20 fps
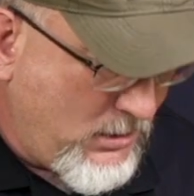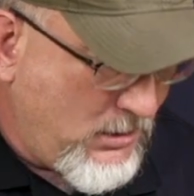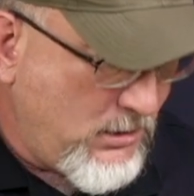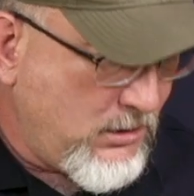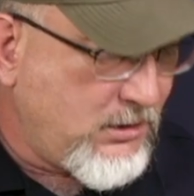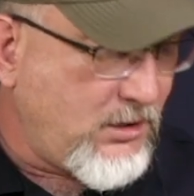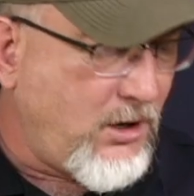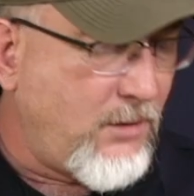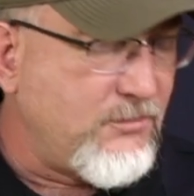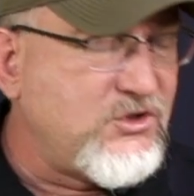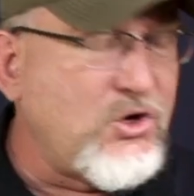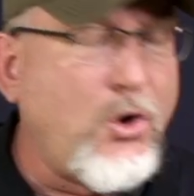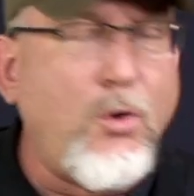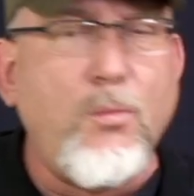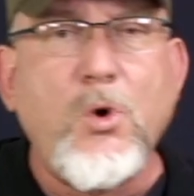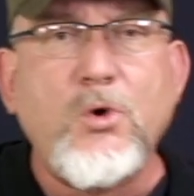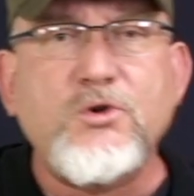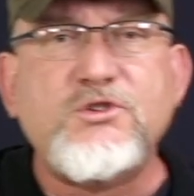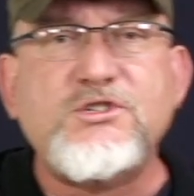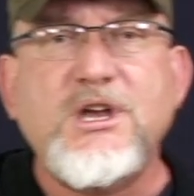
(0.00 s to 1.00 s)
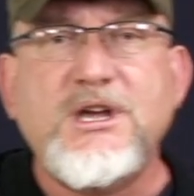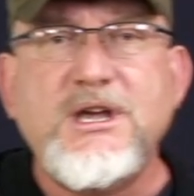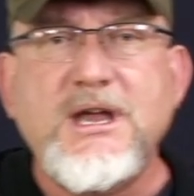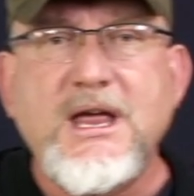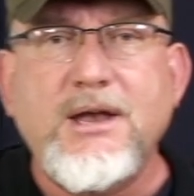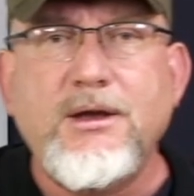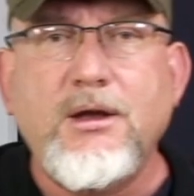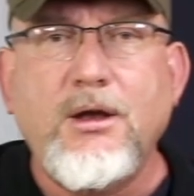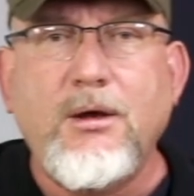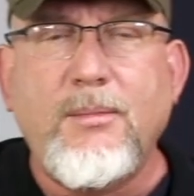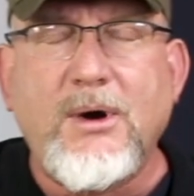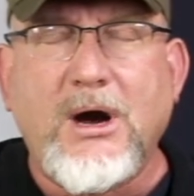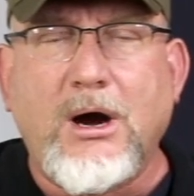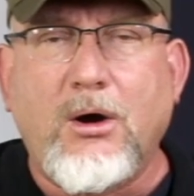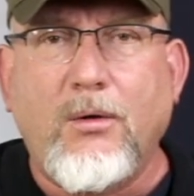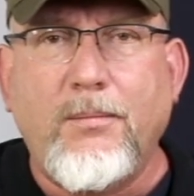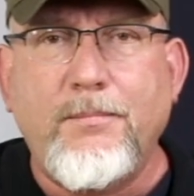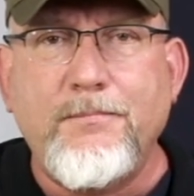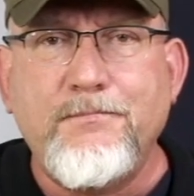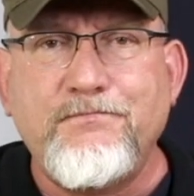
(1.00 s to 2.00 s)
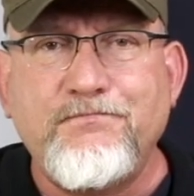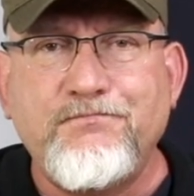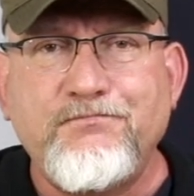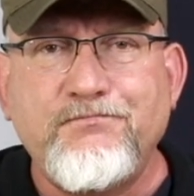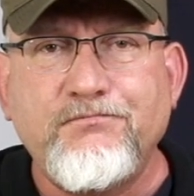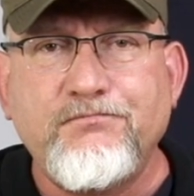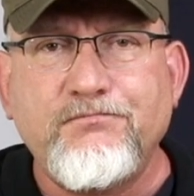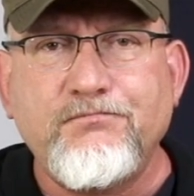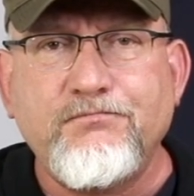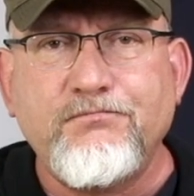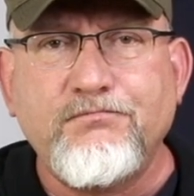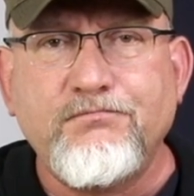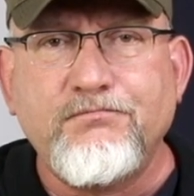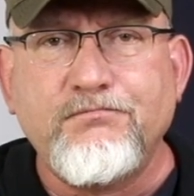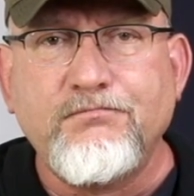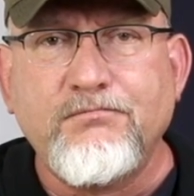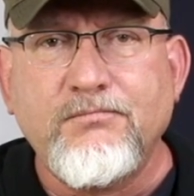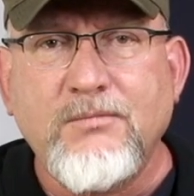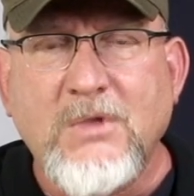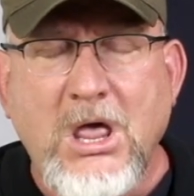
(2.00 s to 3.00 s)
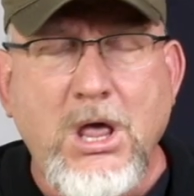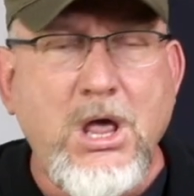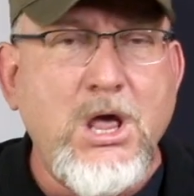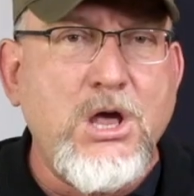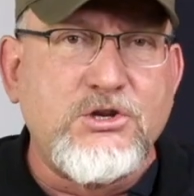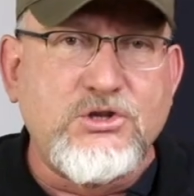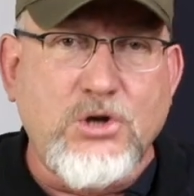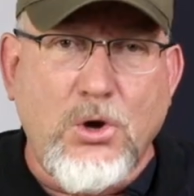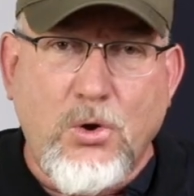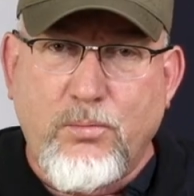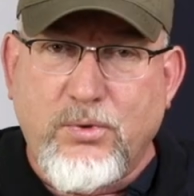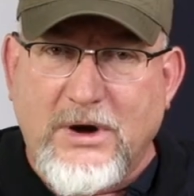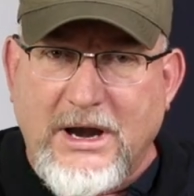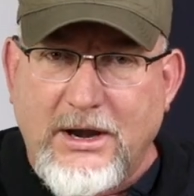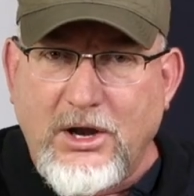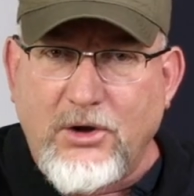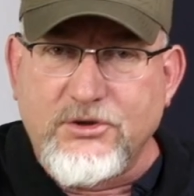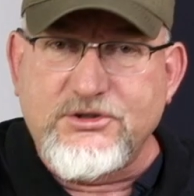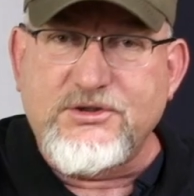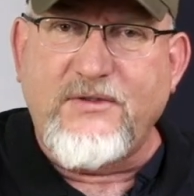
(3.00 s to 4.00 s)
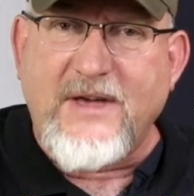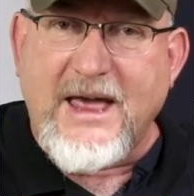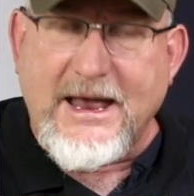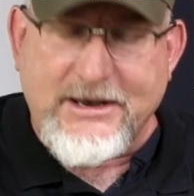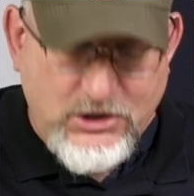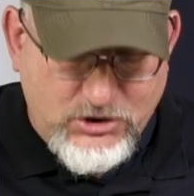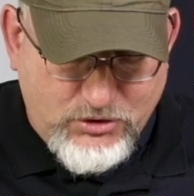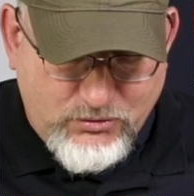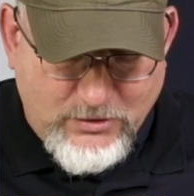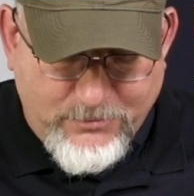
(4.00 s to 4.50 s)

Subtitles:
almost to the end of the barrel. So Brownells have had the stripped one,